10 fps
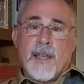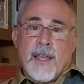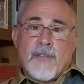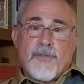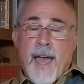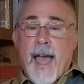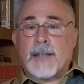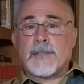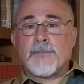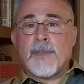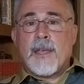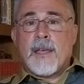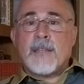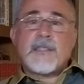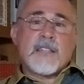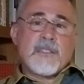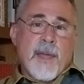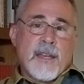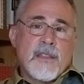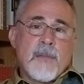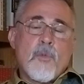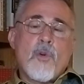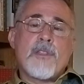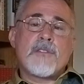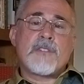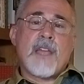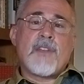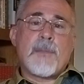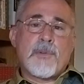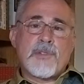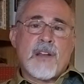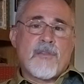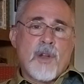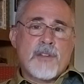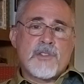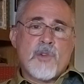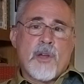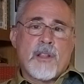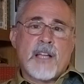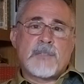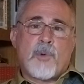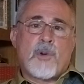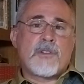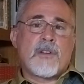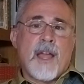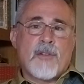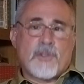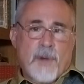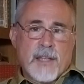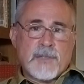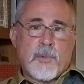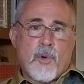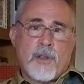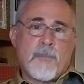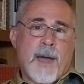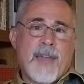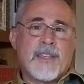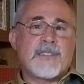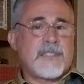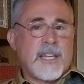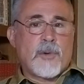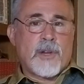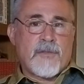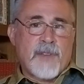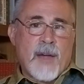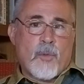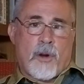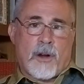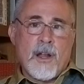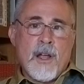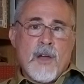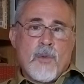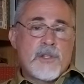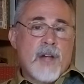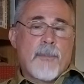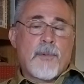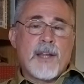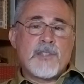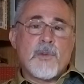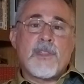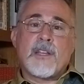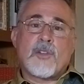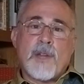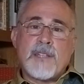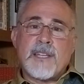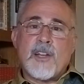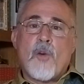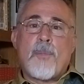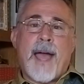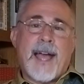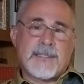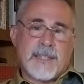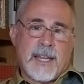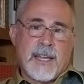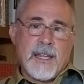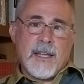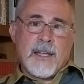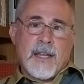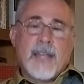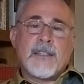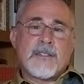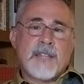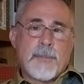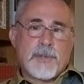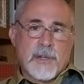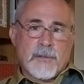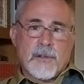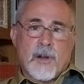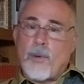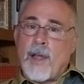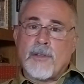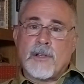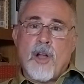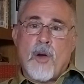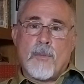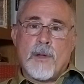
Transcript: In fact, it's estimated that more than 70% of Russia's oil exports are now transported by this secretive network, which operates with increasing opacity and deception around the globe.